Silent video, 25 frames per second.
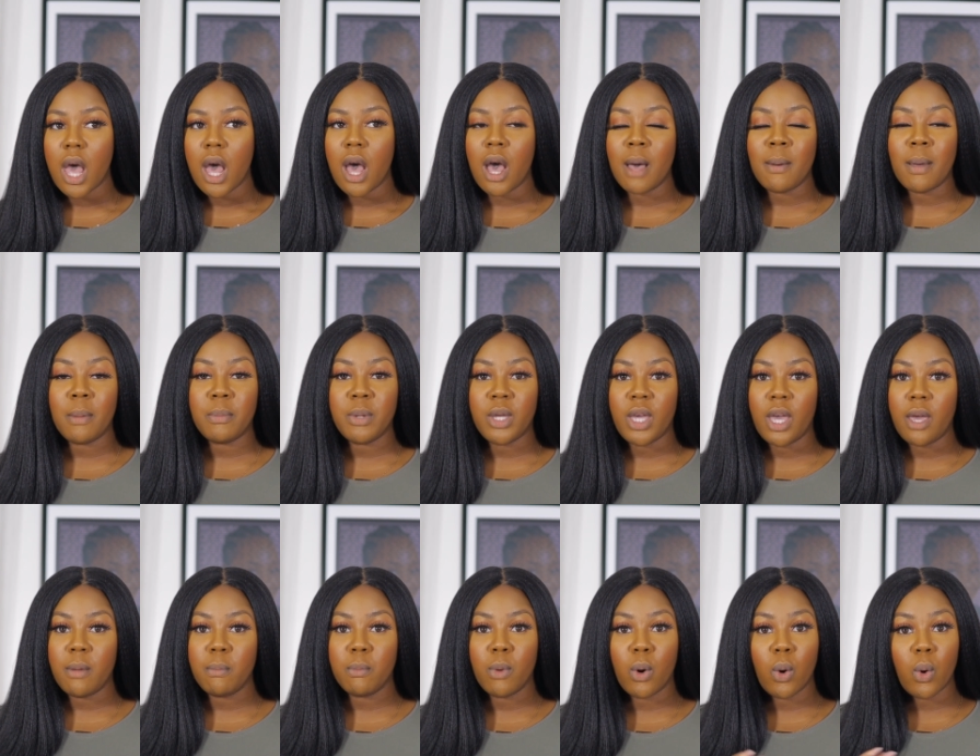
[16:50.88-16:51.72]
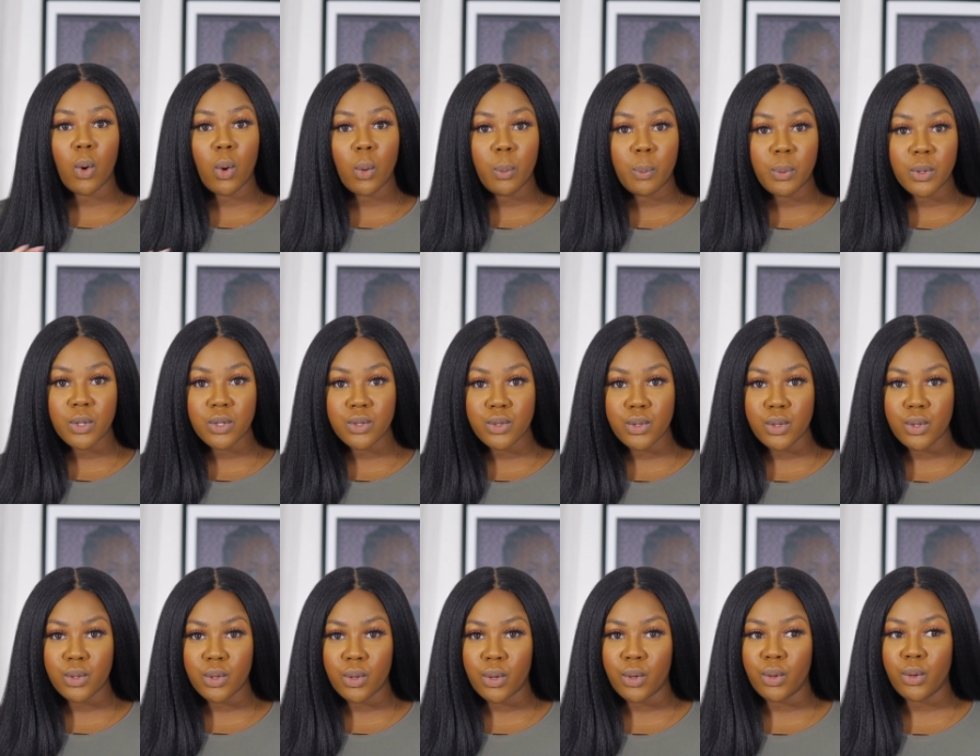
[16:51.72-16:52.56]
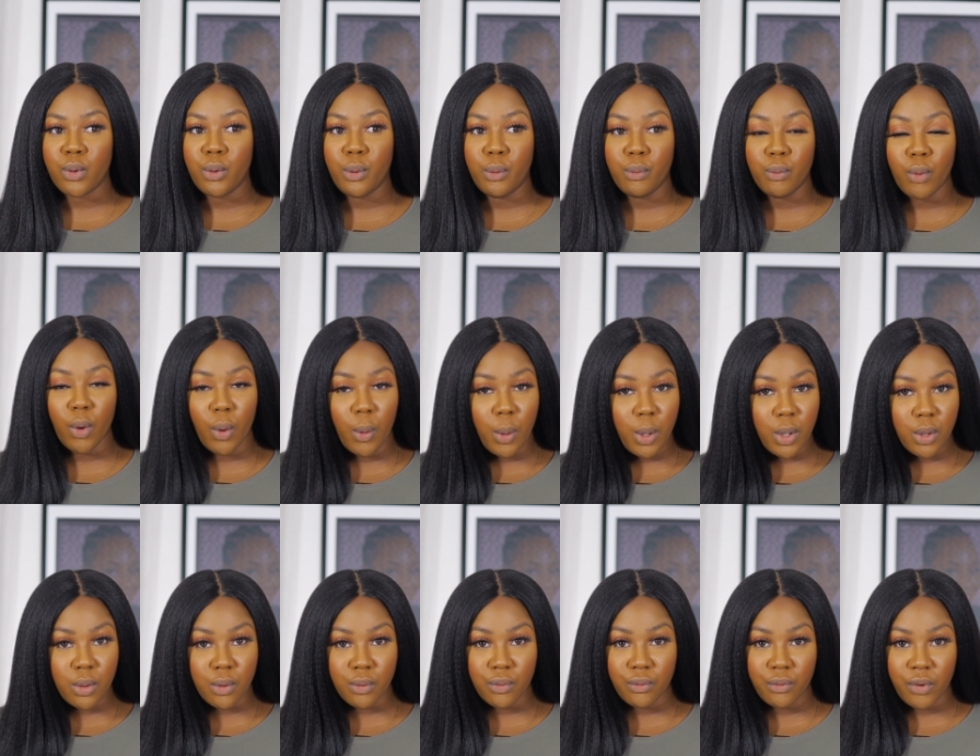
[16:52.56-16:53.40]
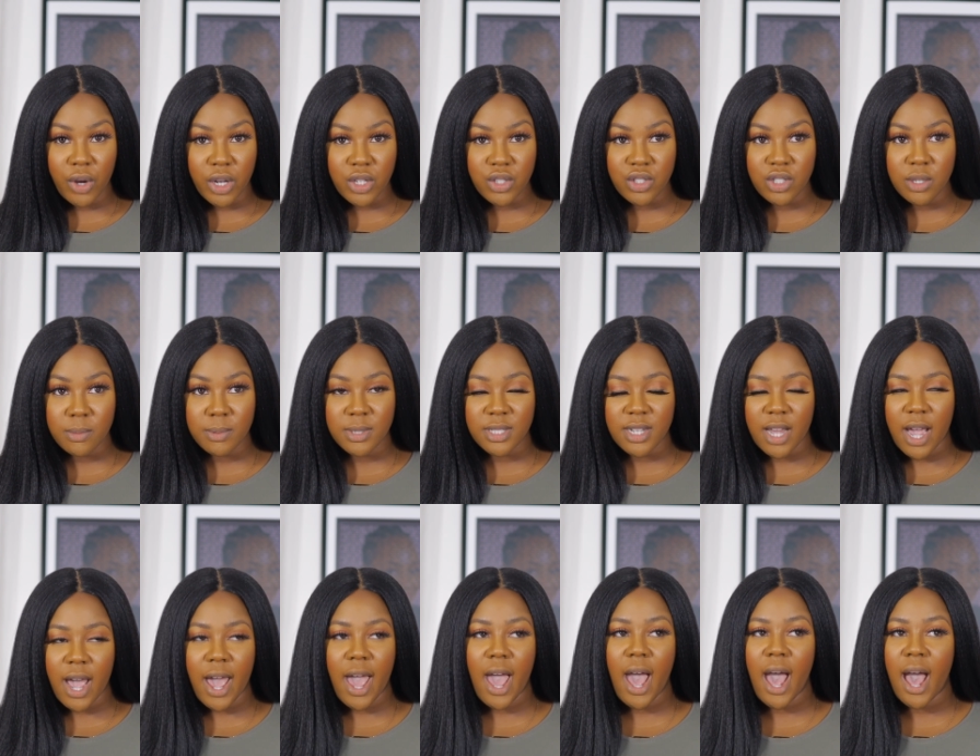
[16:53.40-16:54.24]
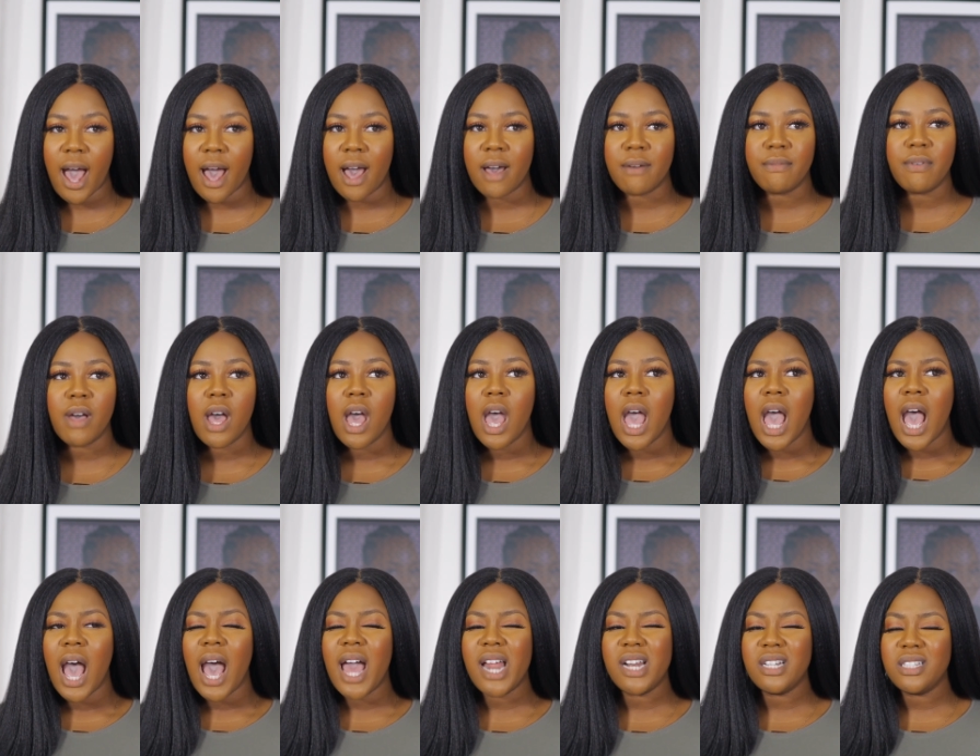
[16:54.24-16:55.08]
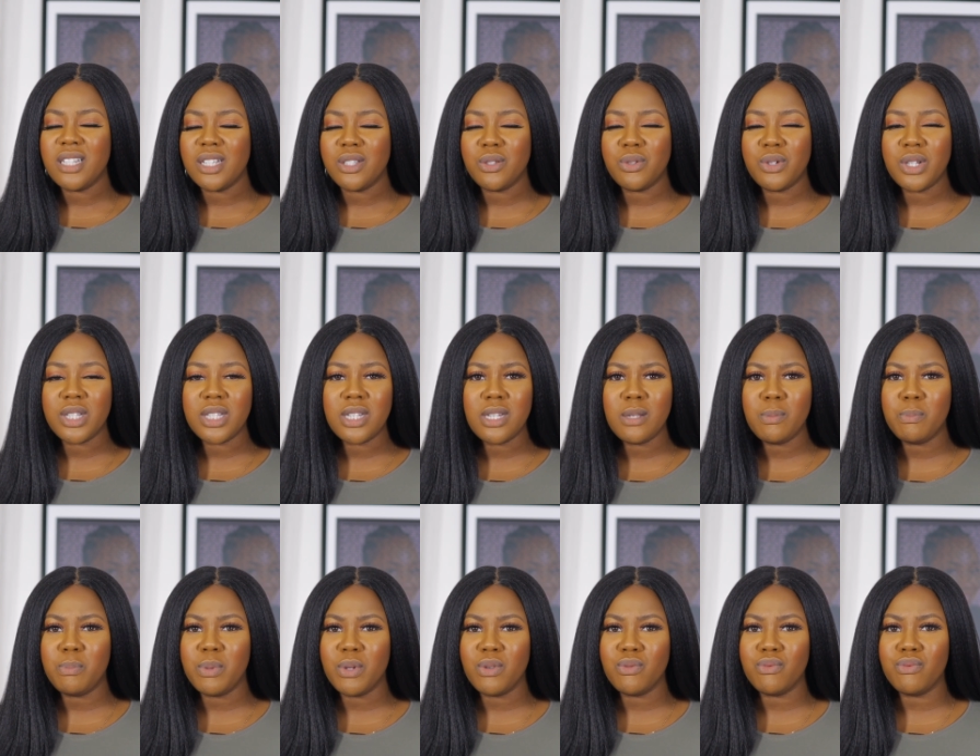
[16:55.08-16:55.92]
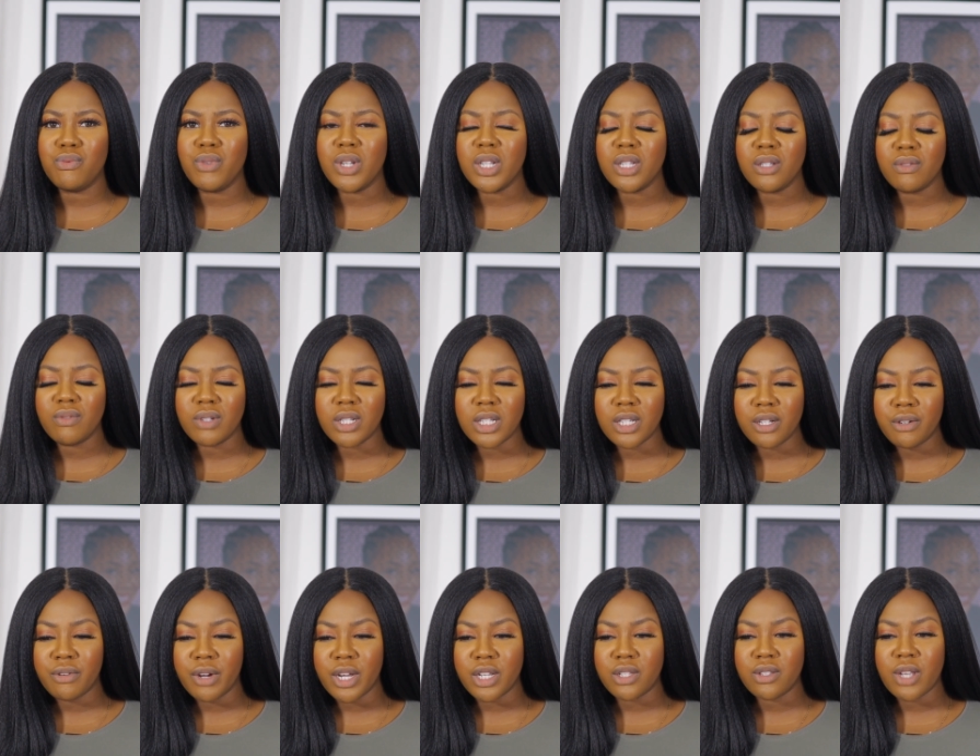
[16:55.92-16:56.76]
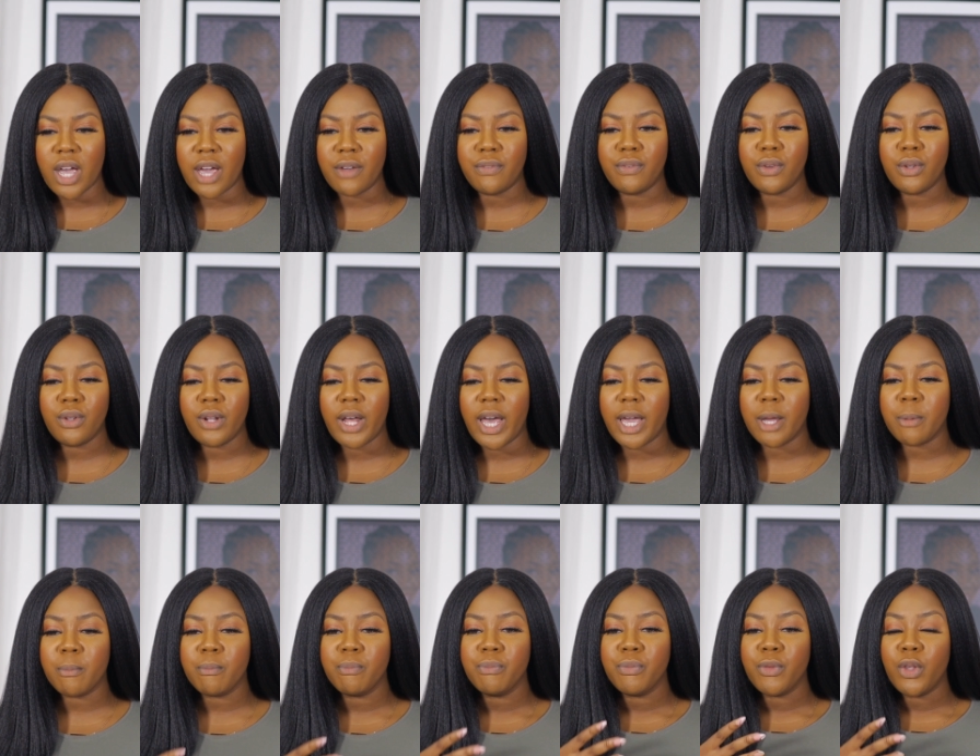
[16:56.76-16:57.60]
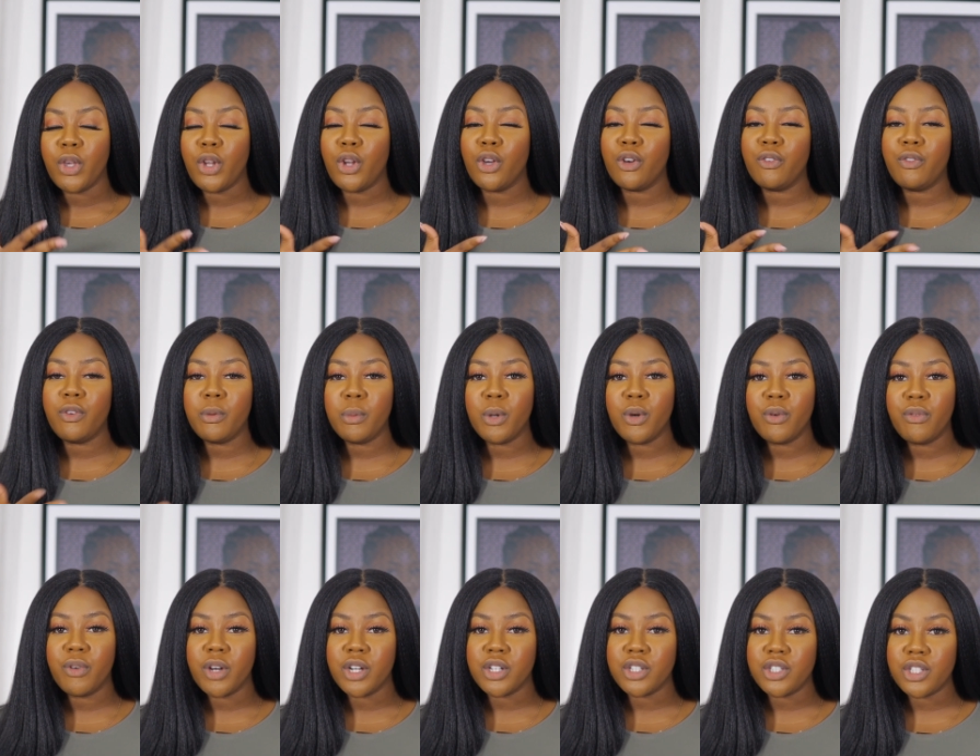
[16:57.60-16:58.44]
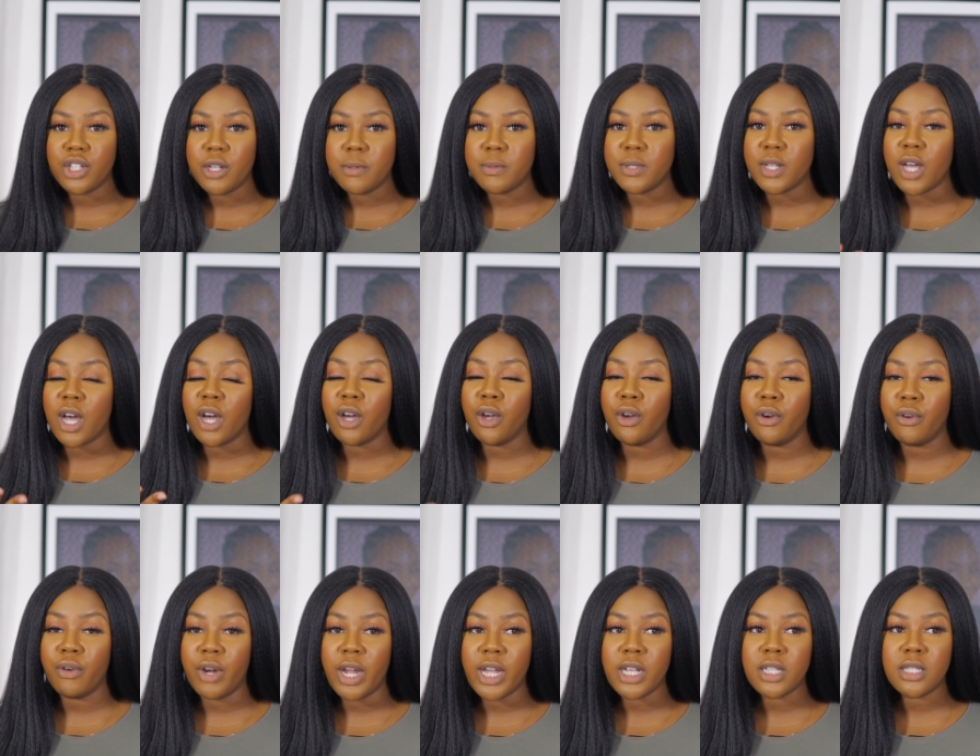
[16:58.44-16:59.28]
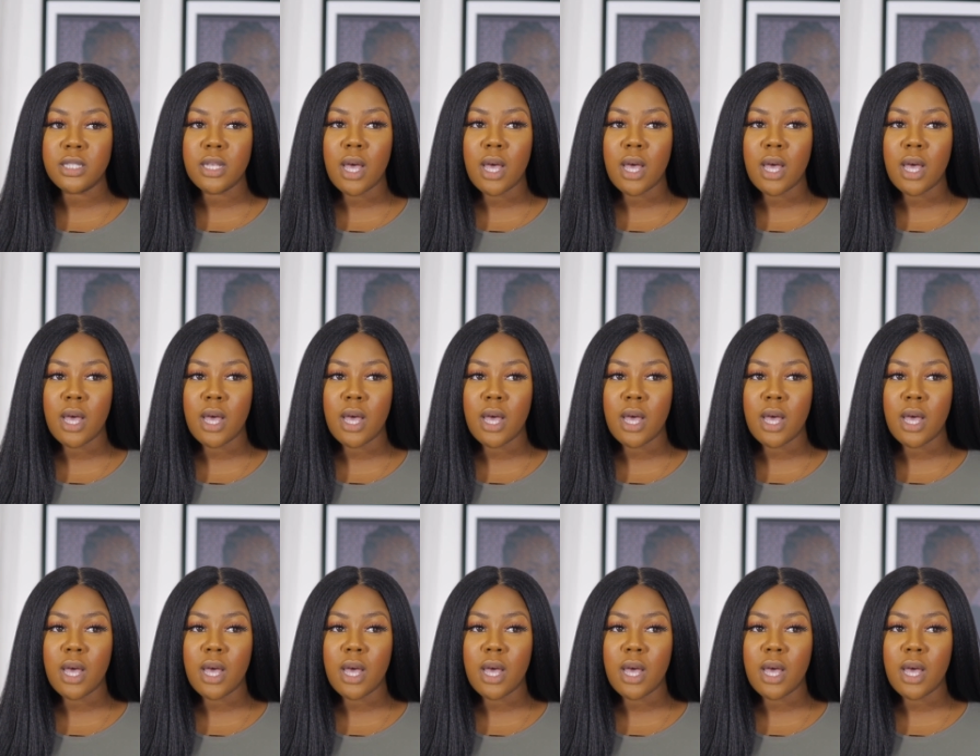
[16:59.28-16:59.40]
And I became more open to, you know, growing the friendships that I have. And it has honestly been really, really great. So I feel like, you know, female friendships are great.